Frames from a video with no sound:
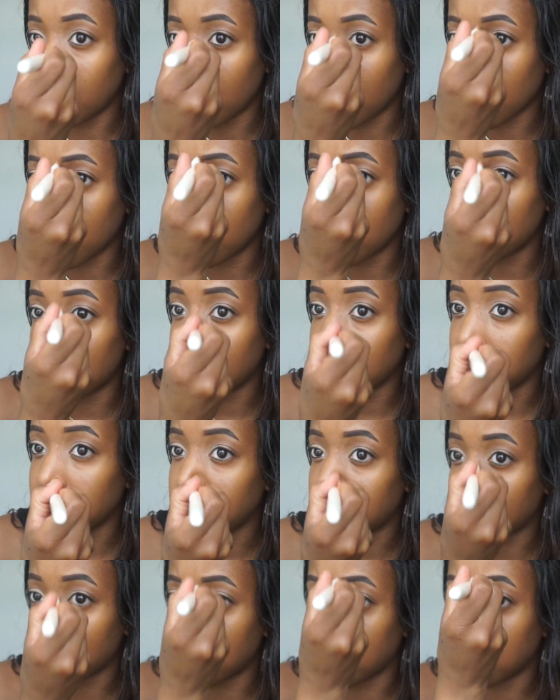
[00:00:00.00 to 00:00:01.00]
I could make
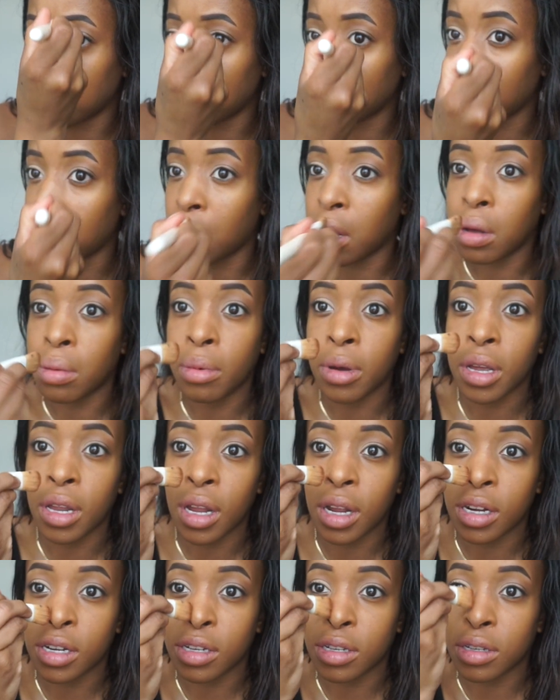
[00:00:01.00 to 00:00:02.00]
this cleaner, y'all, but
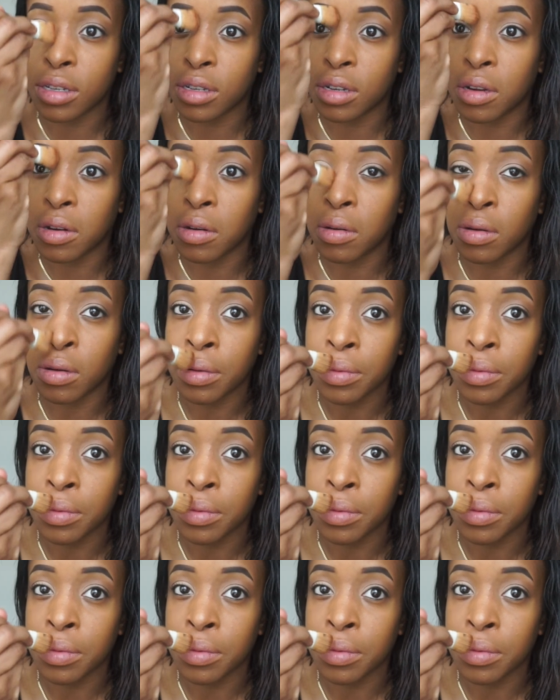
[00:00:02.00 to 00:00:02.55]
I just don't.